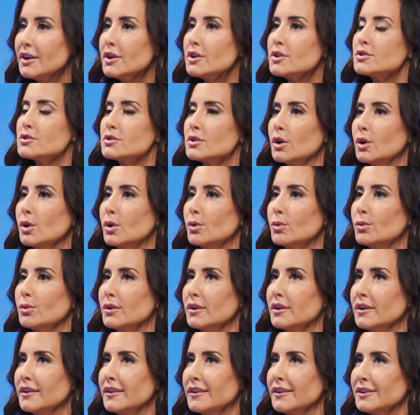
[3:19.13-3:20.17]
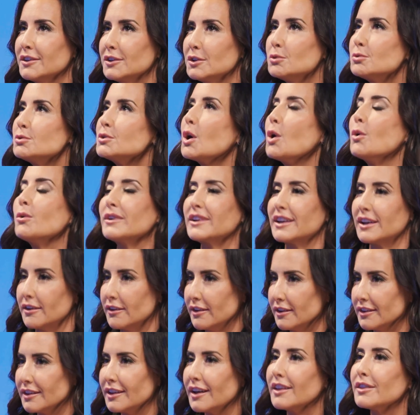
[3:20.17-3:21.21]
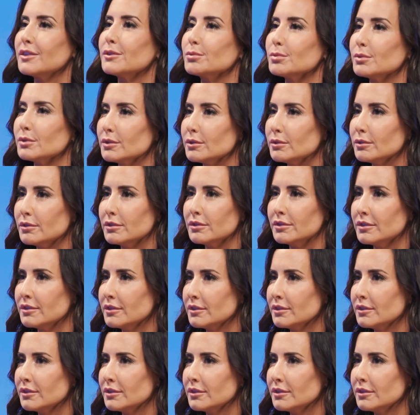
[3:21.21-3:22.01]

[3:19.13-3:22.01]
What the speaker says: so you don't carry that through,